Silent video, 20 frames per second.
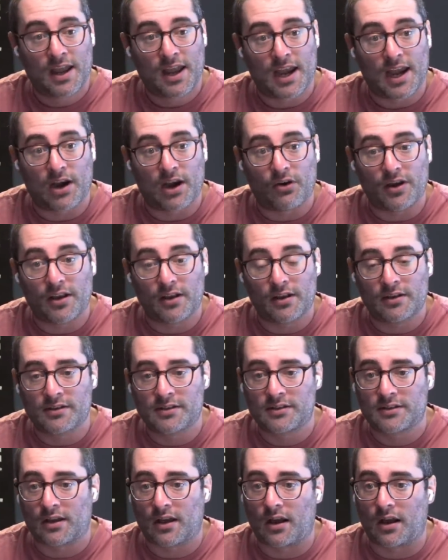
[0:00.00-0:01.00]

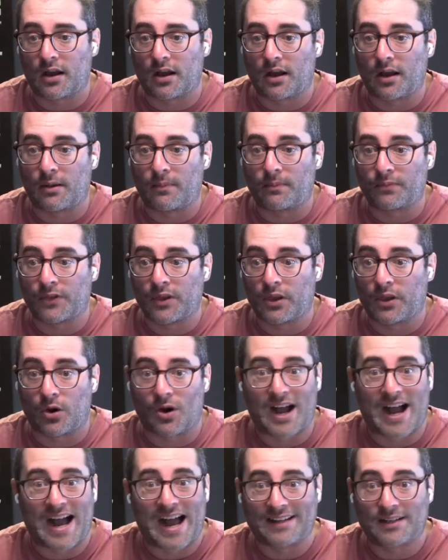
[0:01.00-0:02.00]
areas, um, you know,
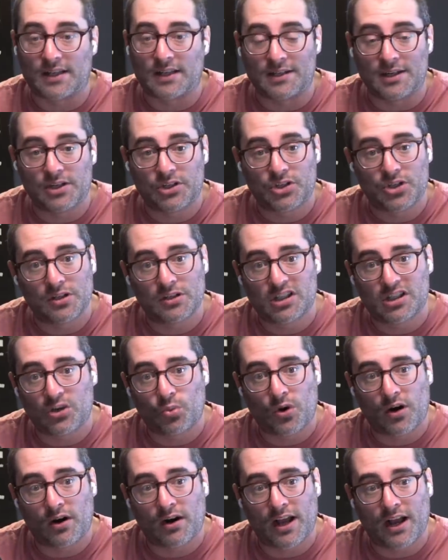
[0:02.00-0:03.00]
hot conditions in
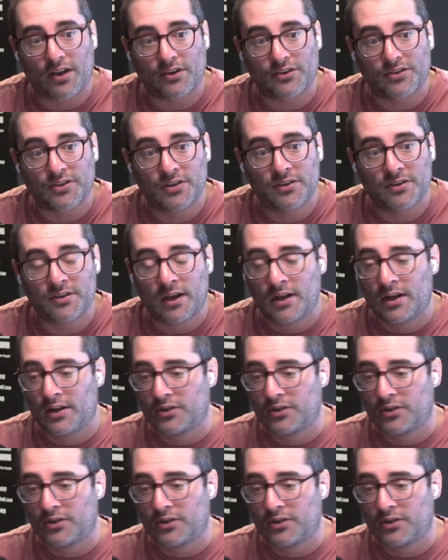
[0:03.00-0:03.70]
warehouses.